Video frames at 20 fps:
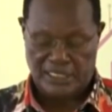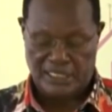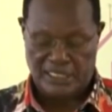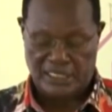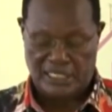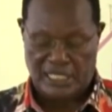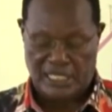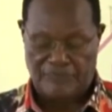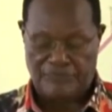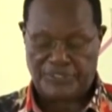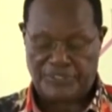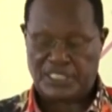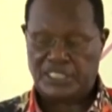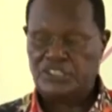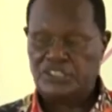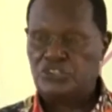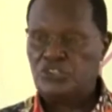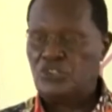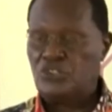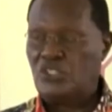the
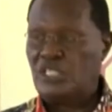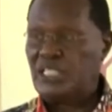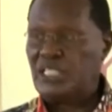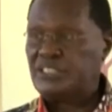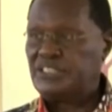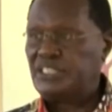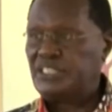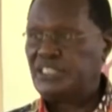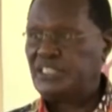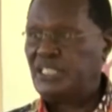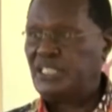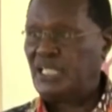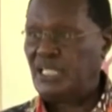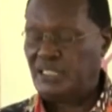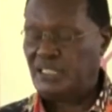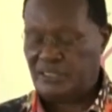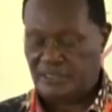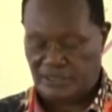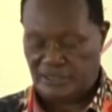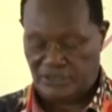African Union
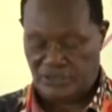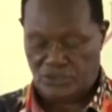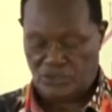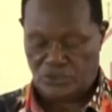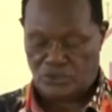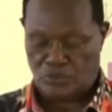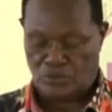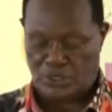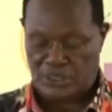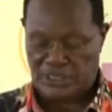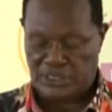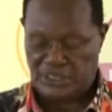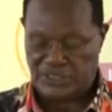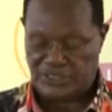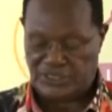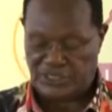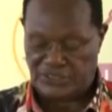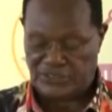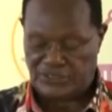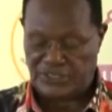Agenda
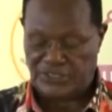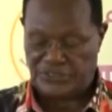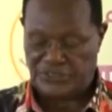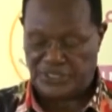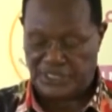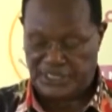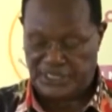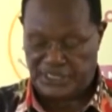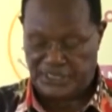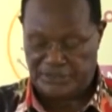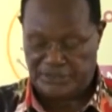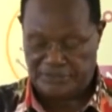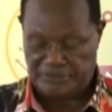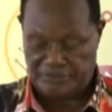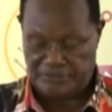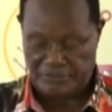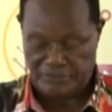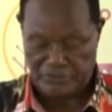2063.